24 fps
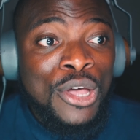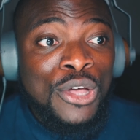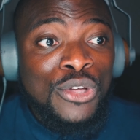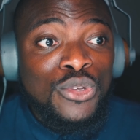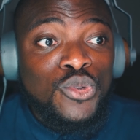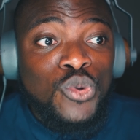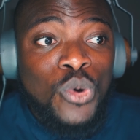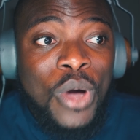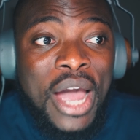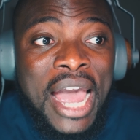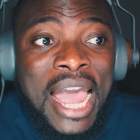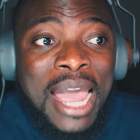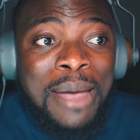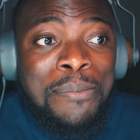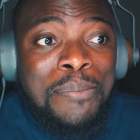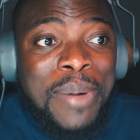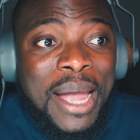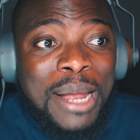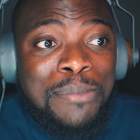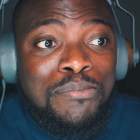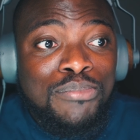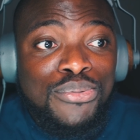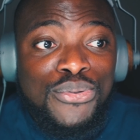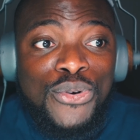Your
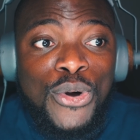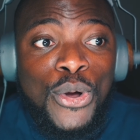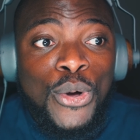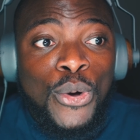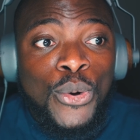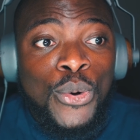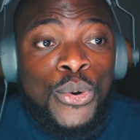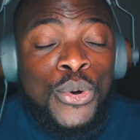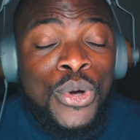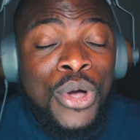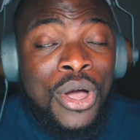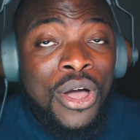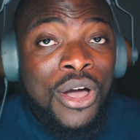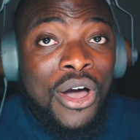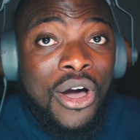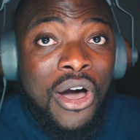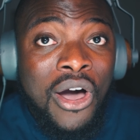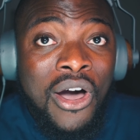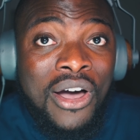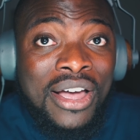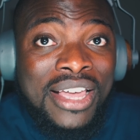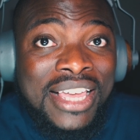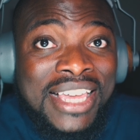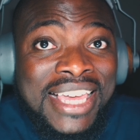iPad Pro
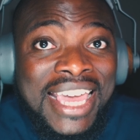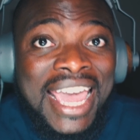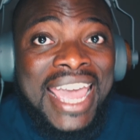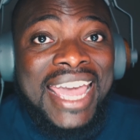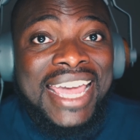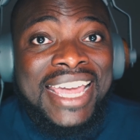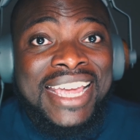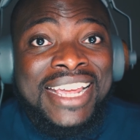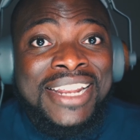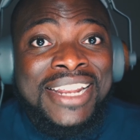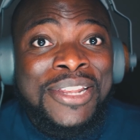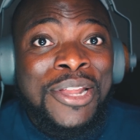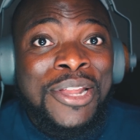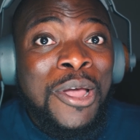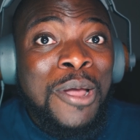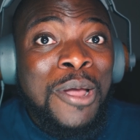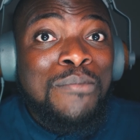are getting